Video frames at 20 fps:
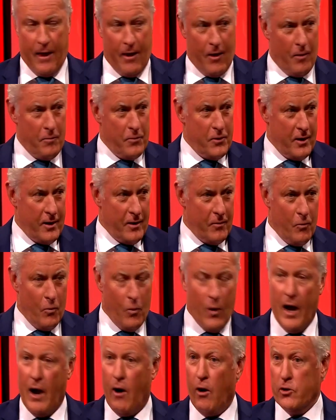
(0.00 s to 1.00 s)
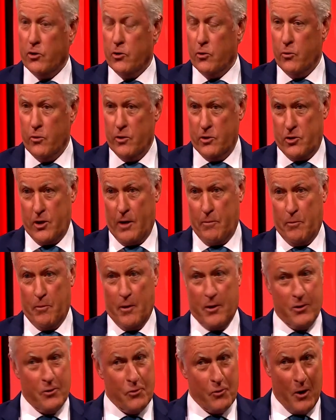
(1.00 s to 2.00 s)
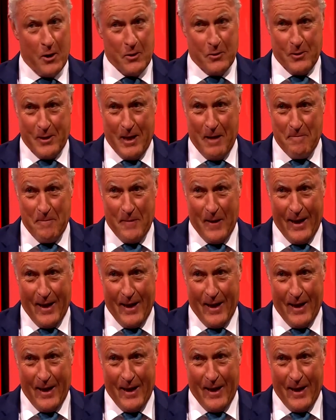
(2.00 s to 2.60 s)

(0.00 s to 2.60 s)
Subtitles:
and I'm thinking, wow, I knew we were in trouble, but I didn't realise it was that